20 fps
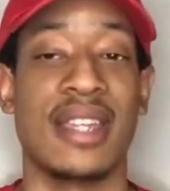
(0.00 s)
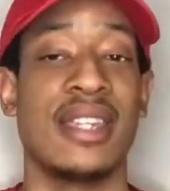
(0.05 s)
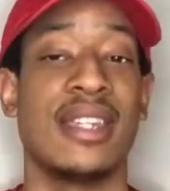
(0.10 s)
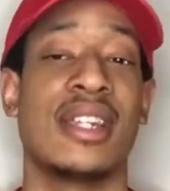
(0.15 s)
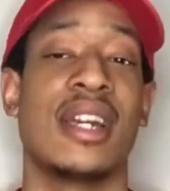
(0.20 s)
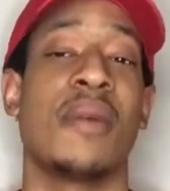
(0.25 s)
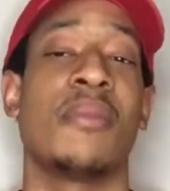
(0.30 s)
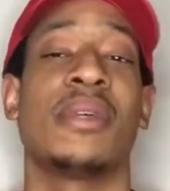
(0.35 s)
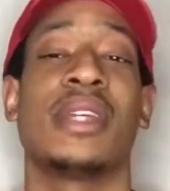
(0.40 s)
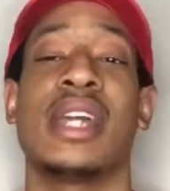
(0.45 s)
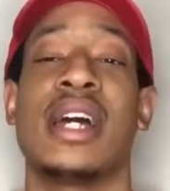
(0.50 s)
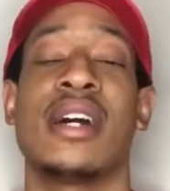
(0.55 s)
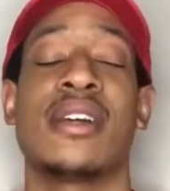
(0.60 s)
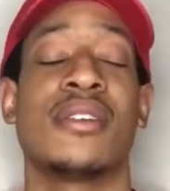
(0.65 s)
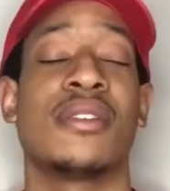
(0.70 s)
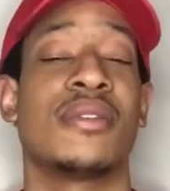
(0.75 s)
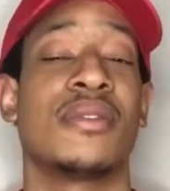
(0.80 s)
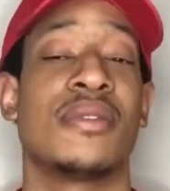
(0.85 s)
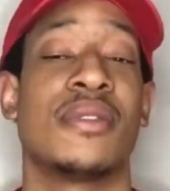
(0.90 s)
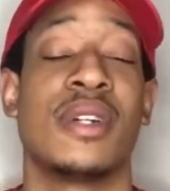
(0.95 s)
coming out
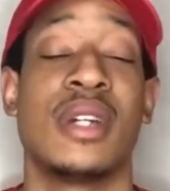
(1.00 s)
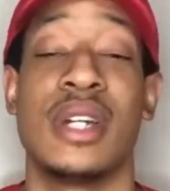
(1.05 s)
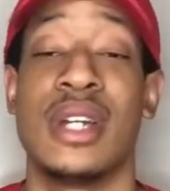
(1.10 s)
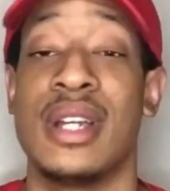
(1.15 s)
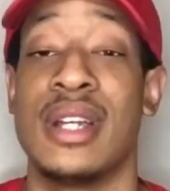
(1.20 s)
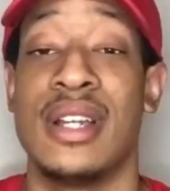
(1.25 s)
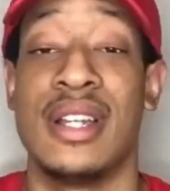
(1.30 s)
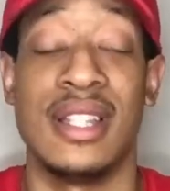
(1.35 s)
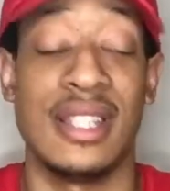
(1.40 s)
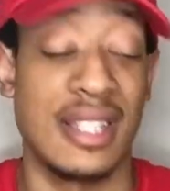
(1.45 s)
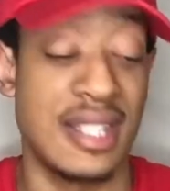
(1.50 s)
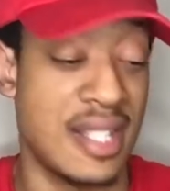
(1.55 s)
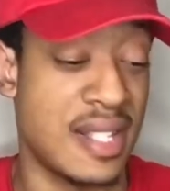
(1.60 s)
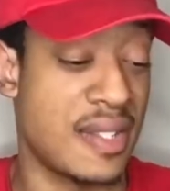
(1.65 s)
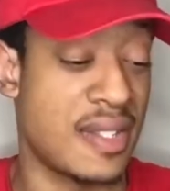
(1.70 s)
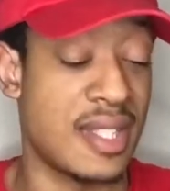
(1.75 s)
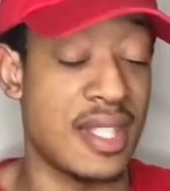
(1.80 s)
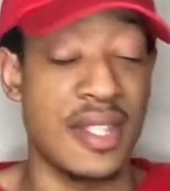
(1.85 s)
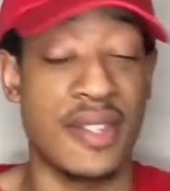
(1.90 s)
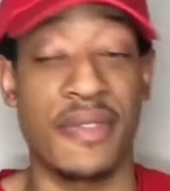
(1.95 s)
of this
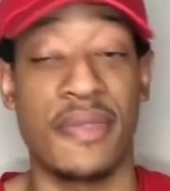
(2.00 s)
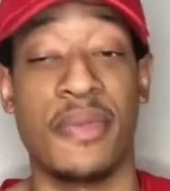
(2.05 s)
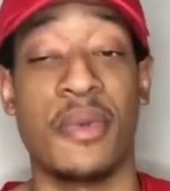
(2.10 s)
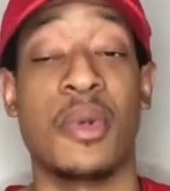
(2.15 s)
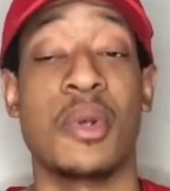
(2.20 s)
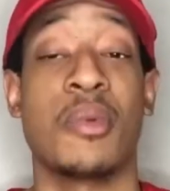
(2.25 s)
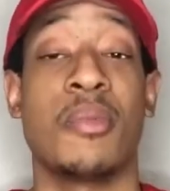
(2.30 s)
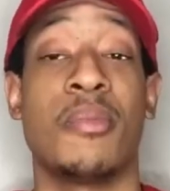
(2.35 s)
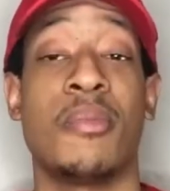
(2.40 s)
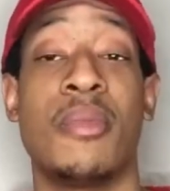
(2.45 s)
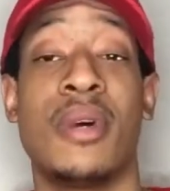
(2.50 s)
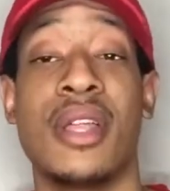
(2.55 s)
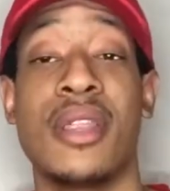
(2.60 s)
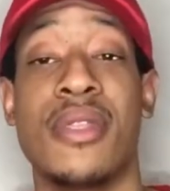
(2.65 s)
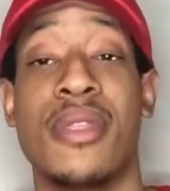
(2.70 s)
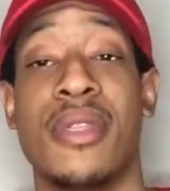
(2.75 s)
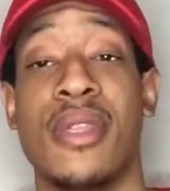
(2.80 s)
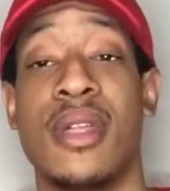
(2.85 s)
4-month